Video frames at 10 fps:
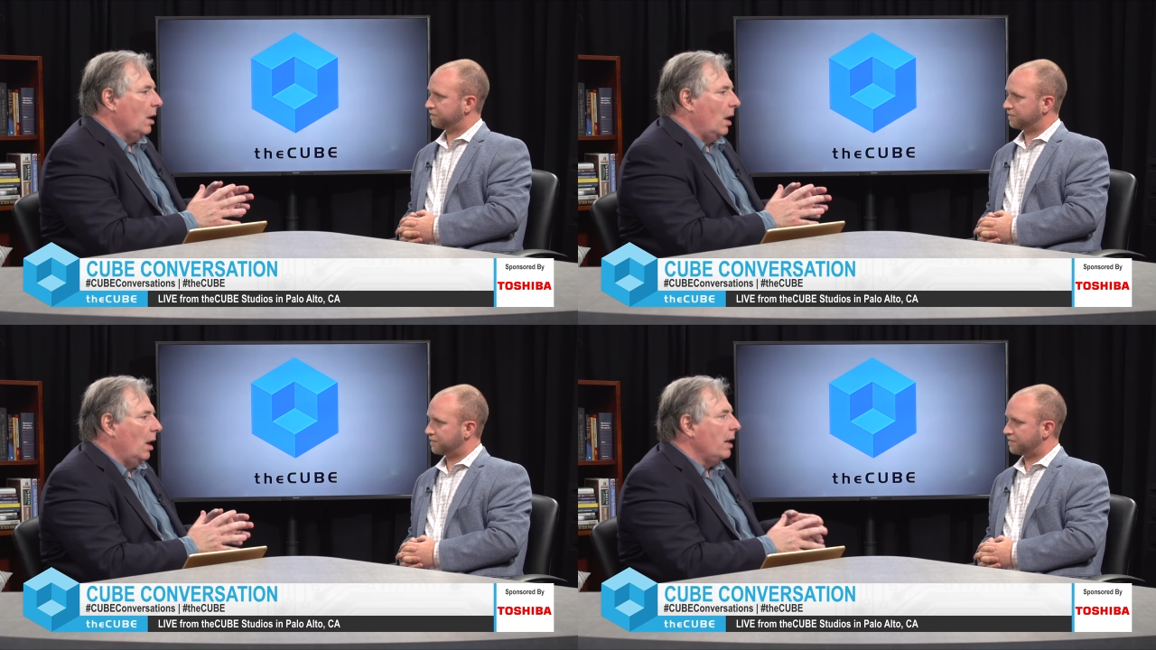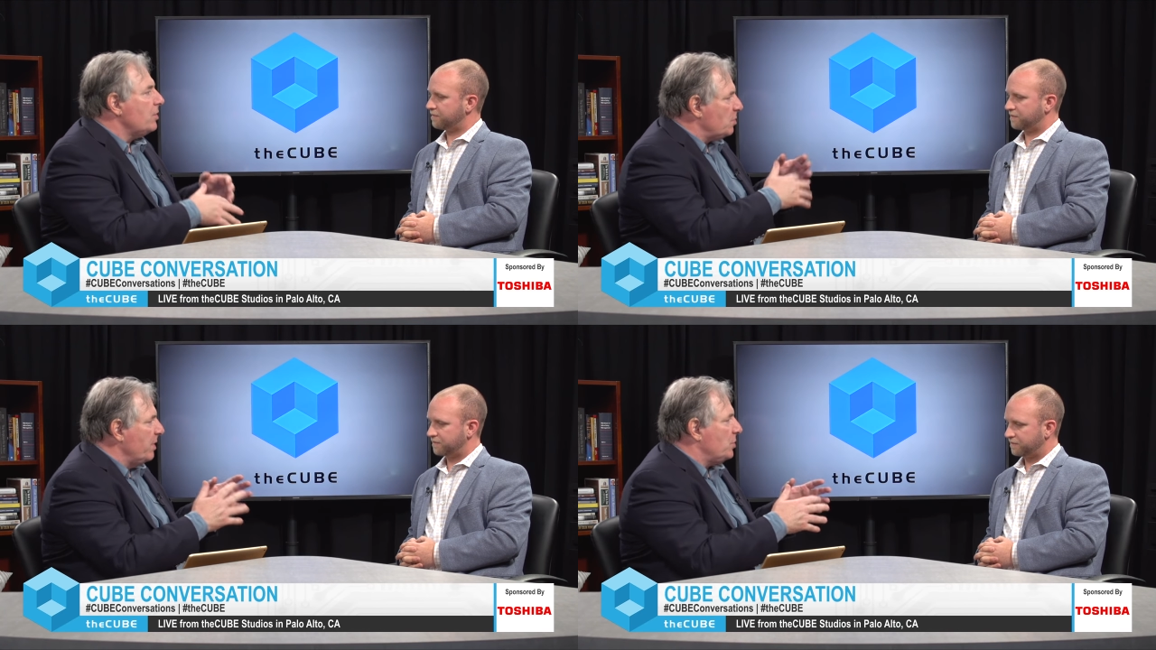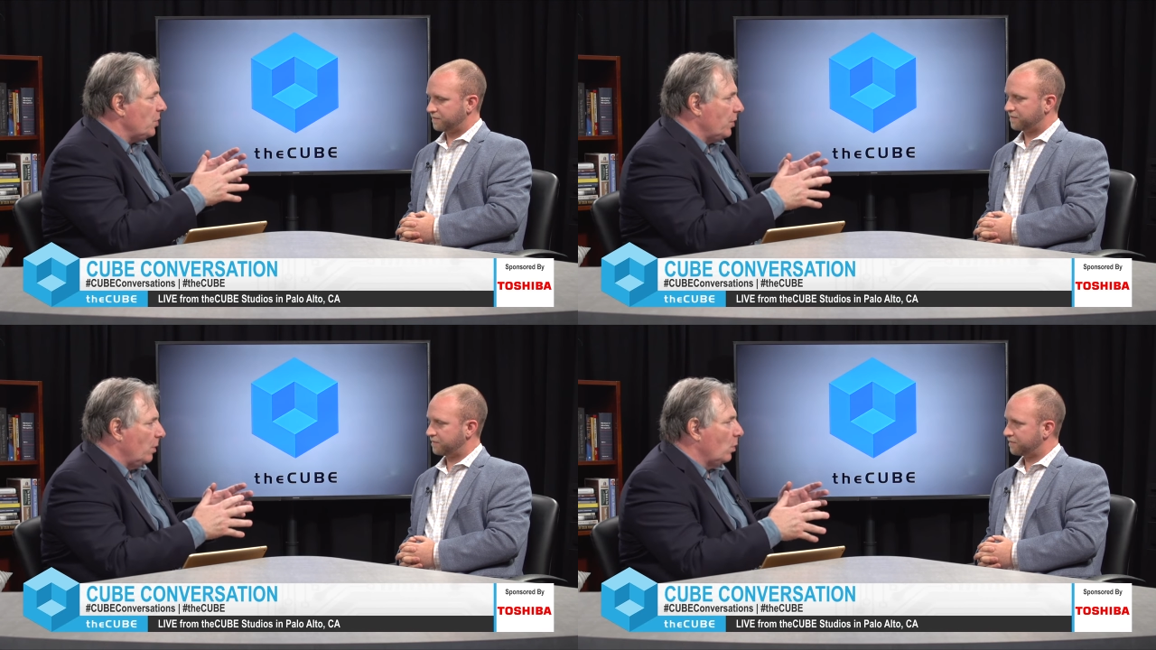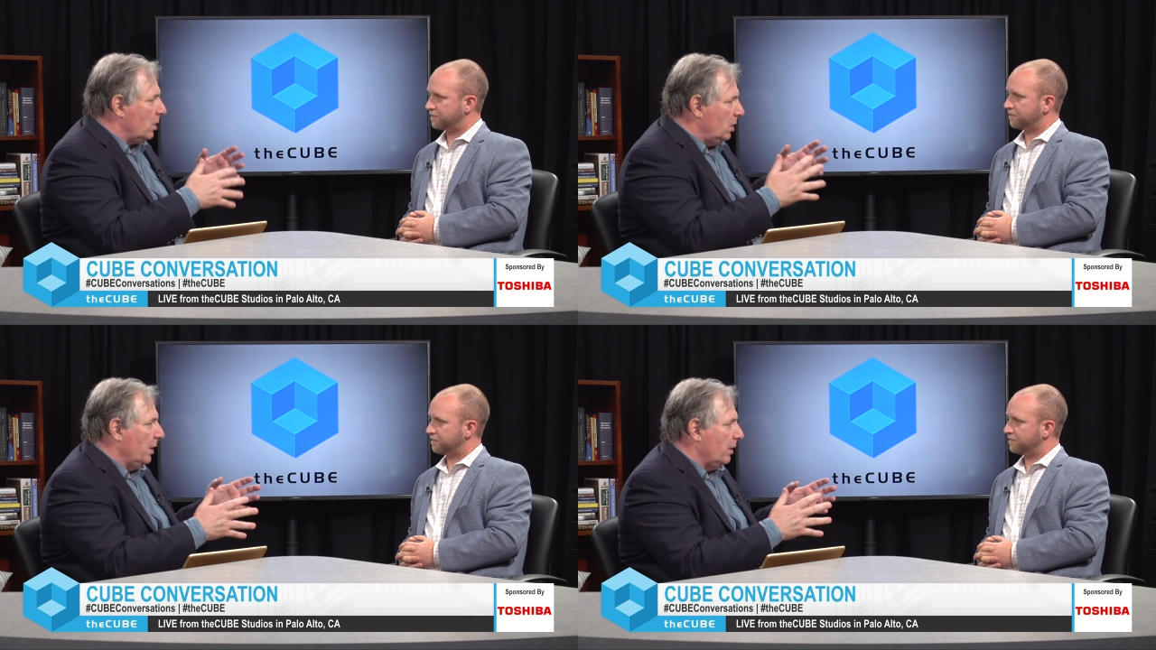Speaker 1: Uh, and just make sure that we're
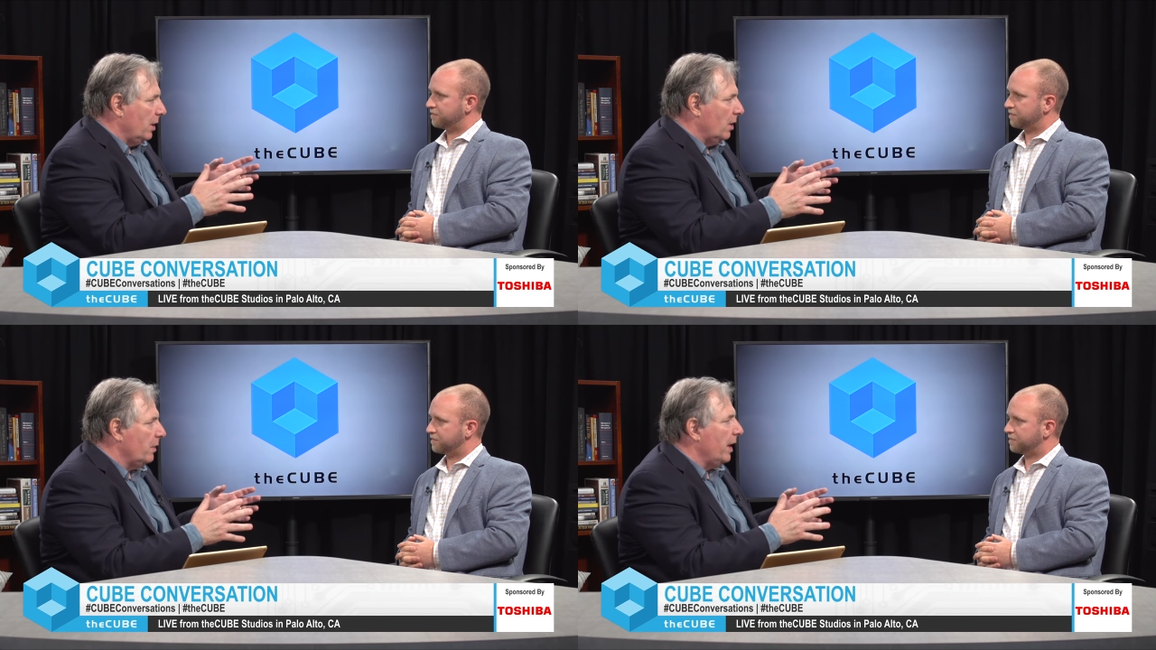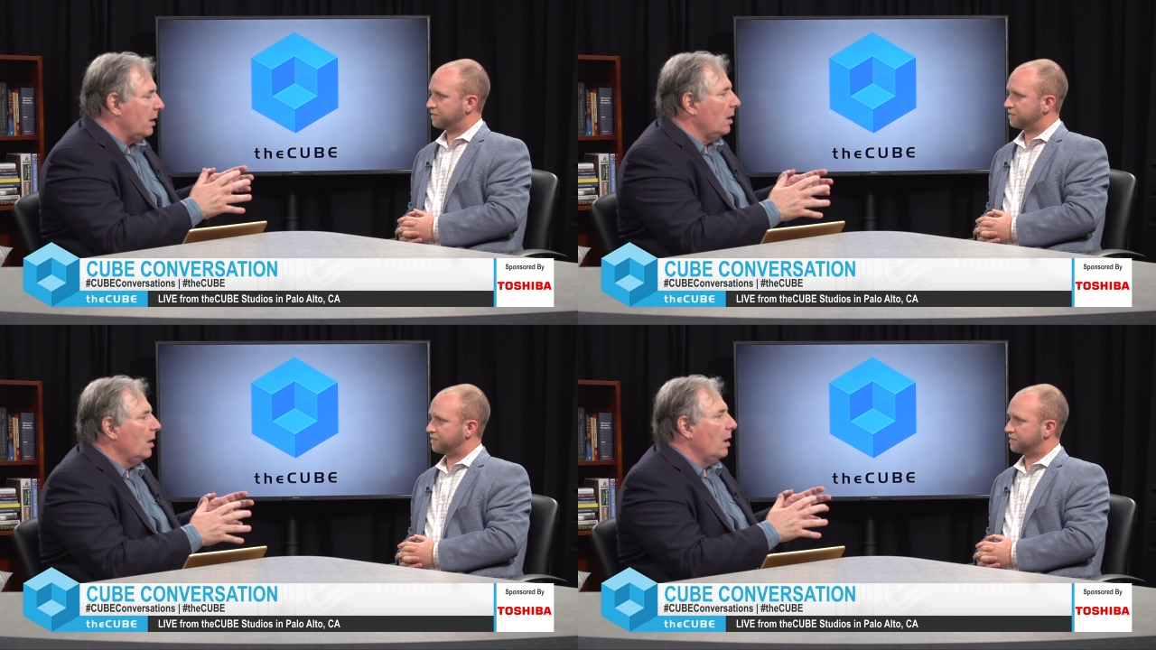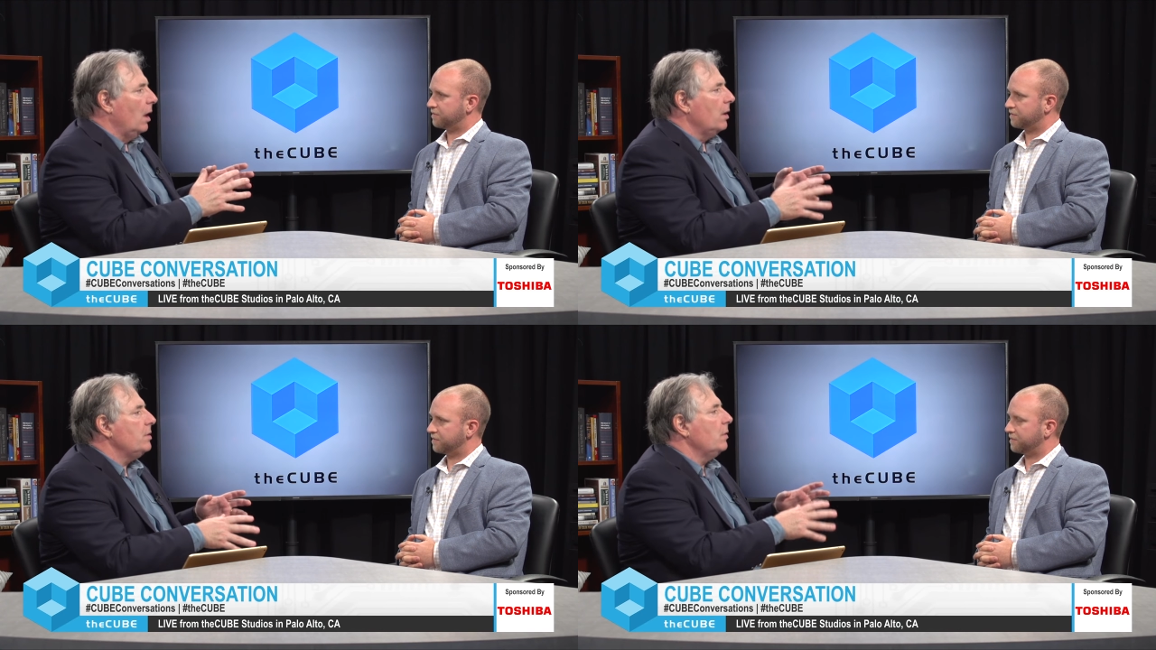clear here that uh,